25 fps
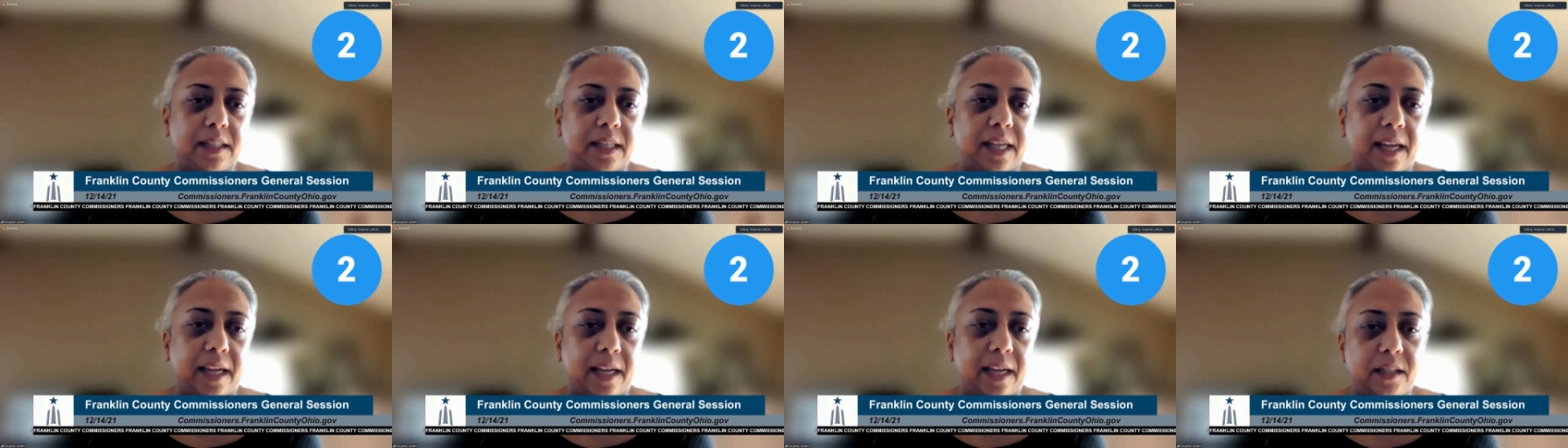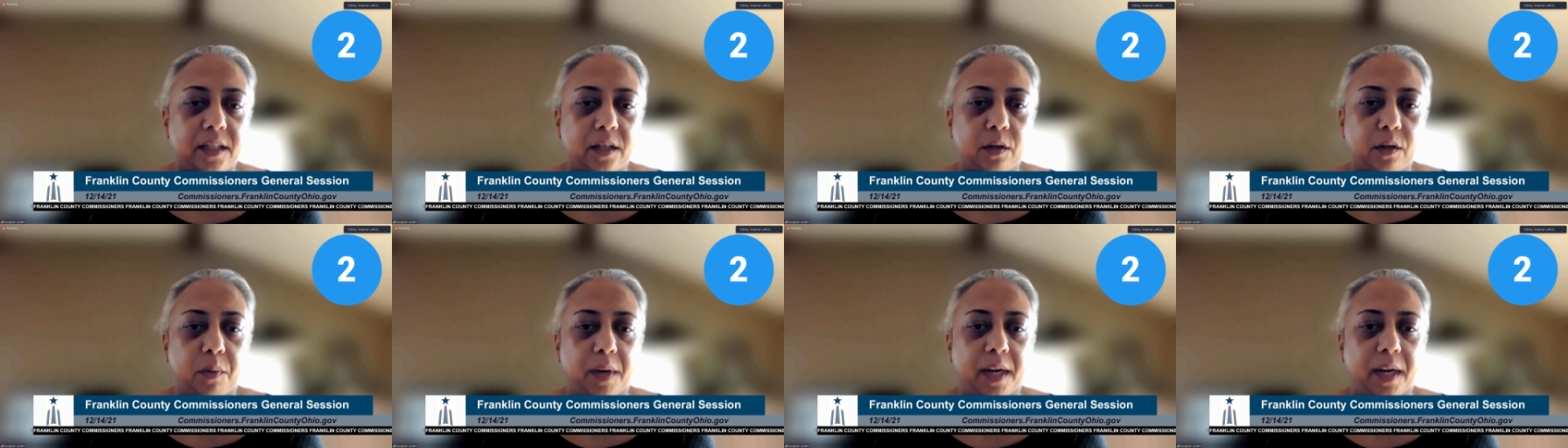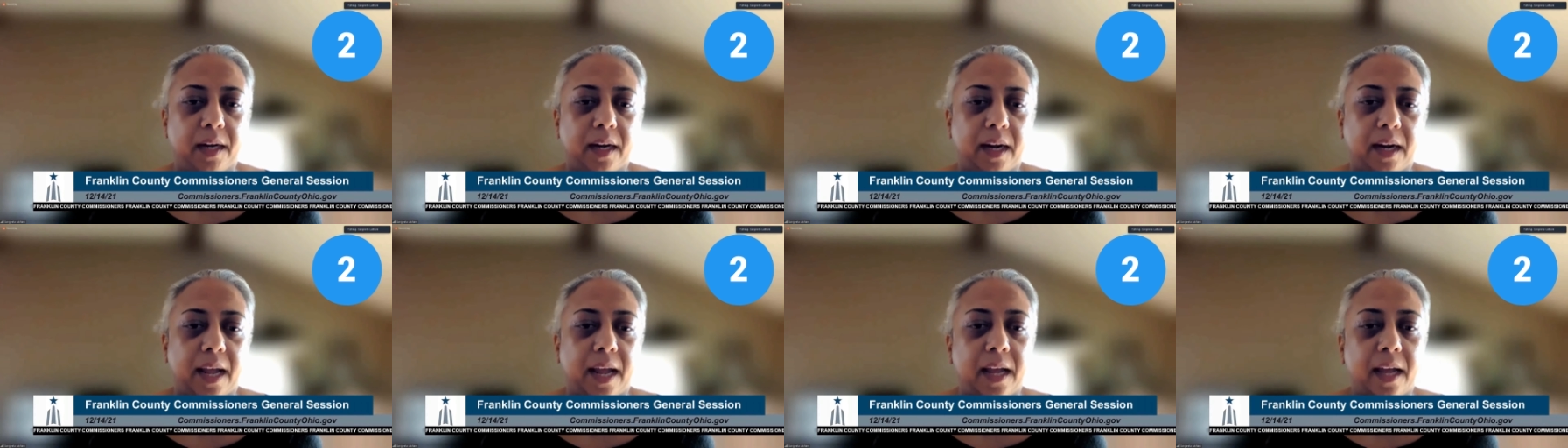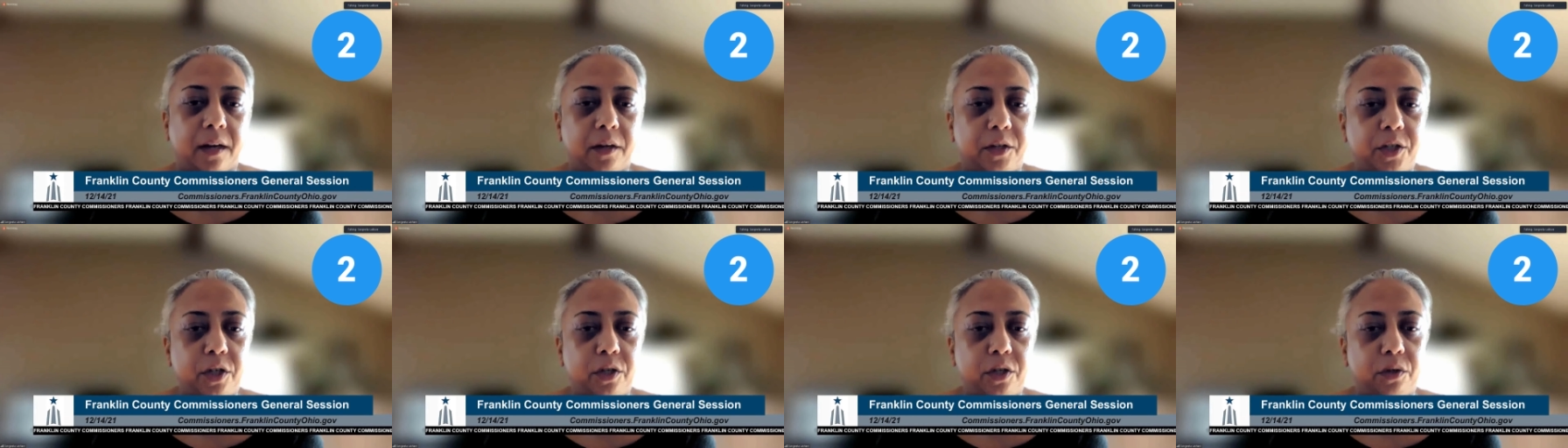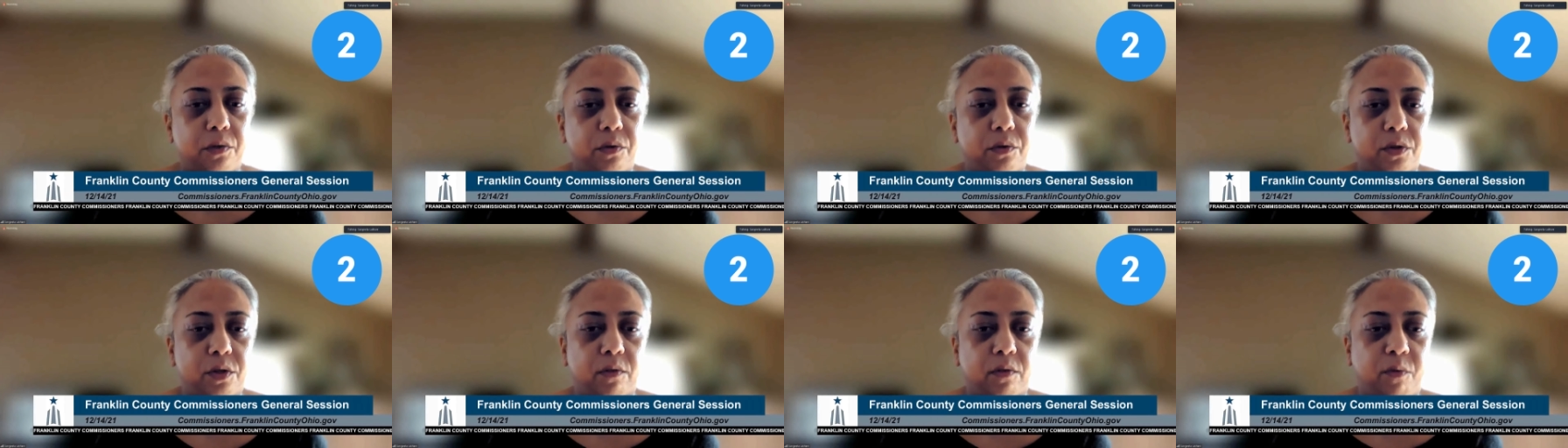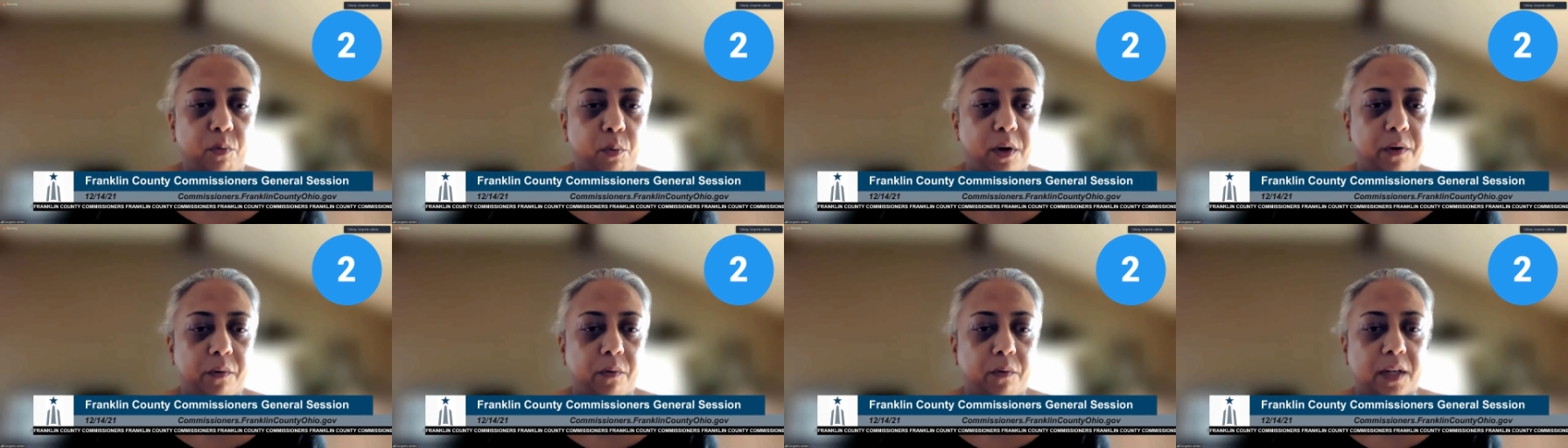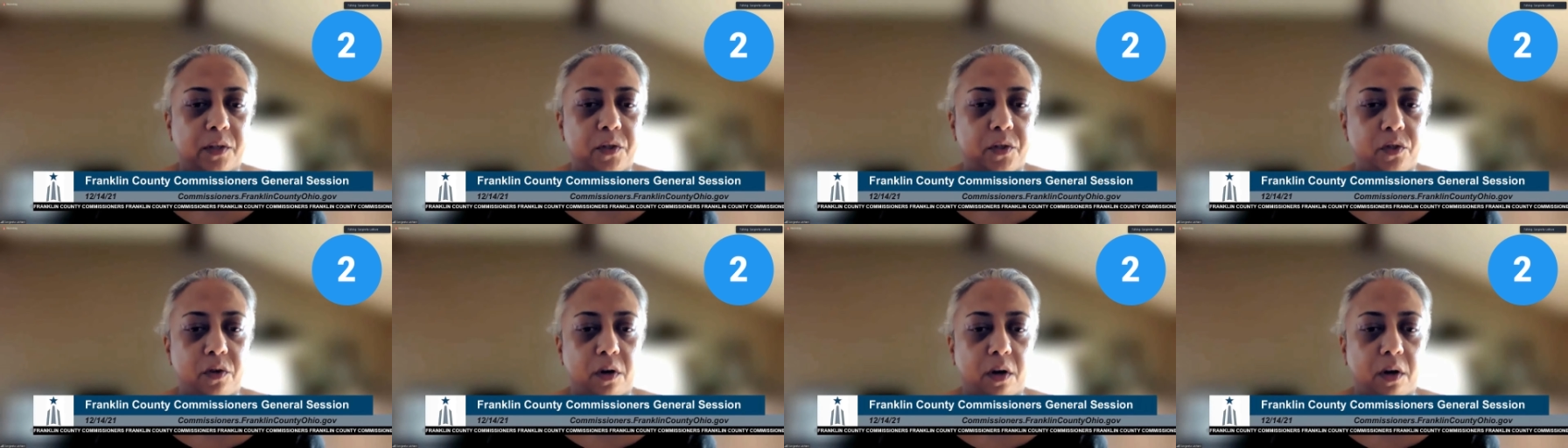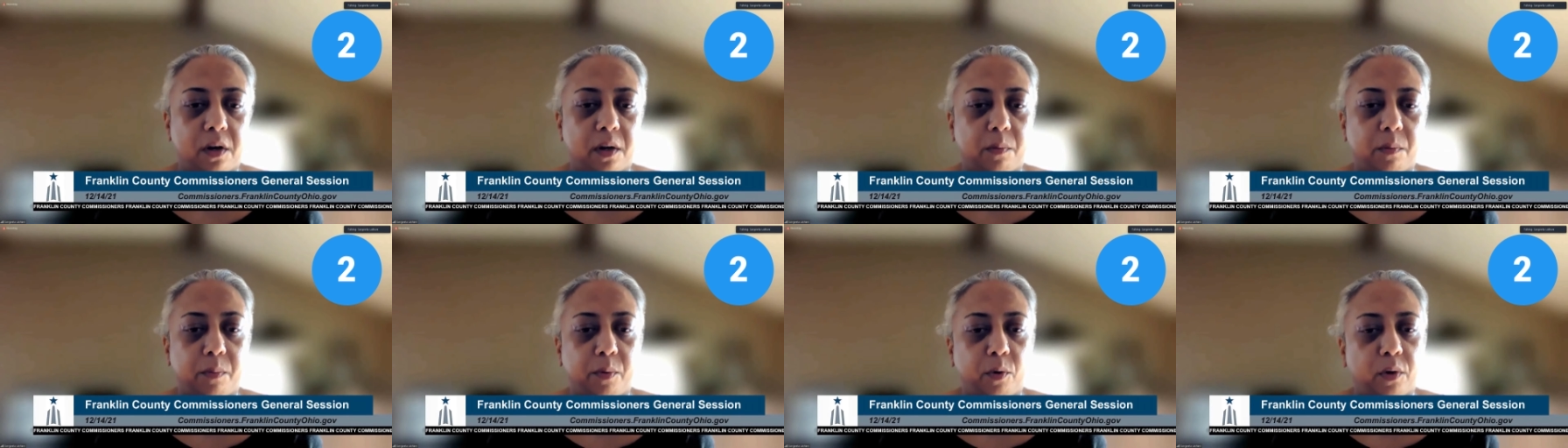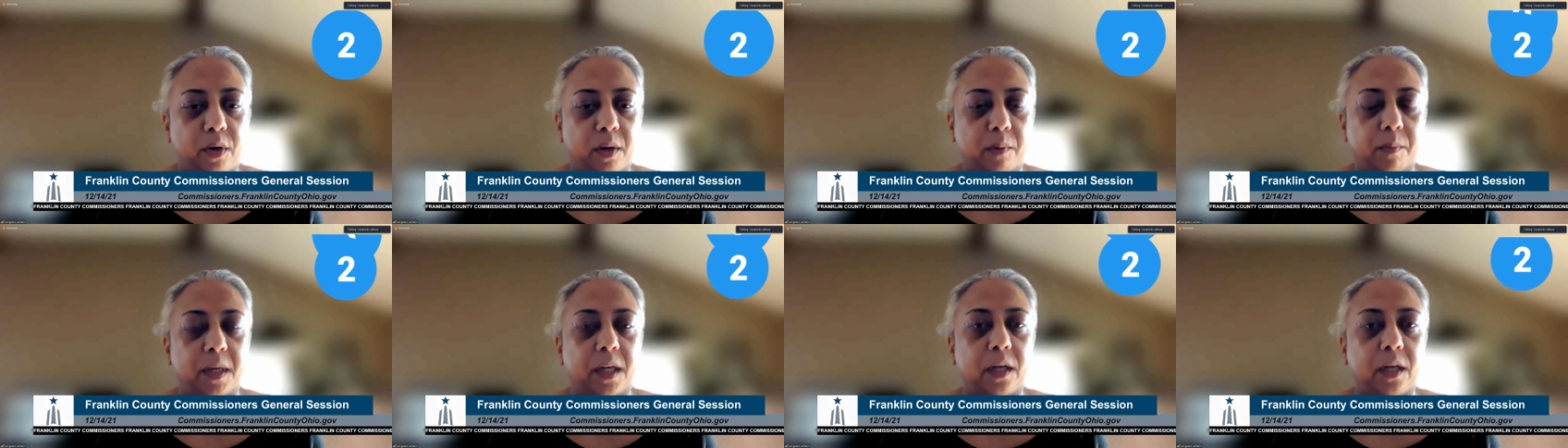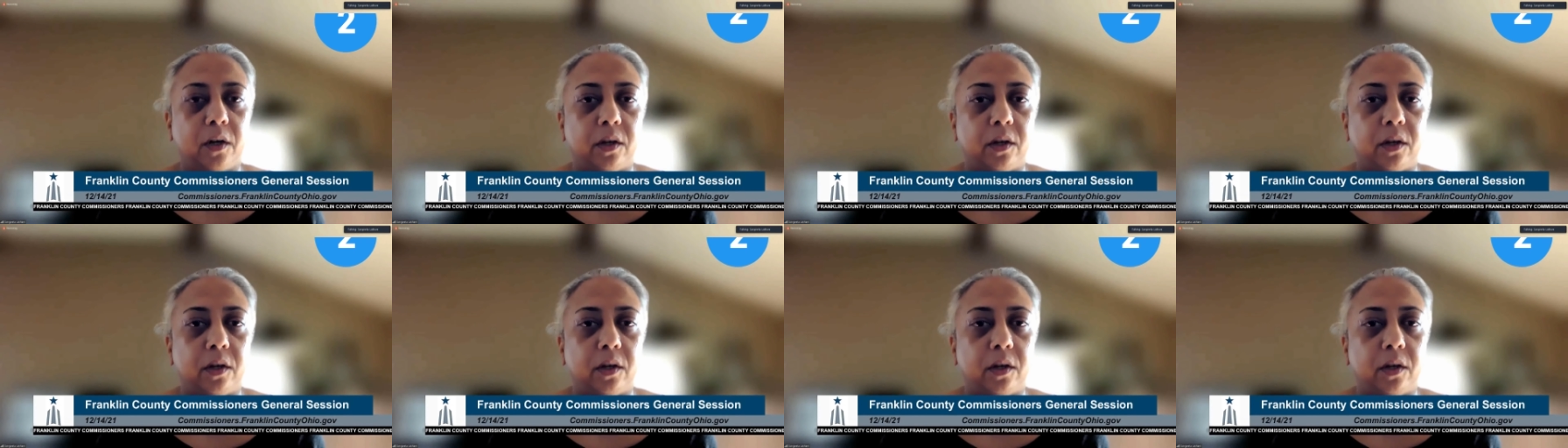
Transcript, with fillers: antiquated attitudes of what restaurant employment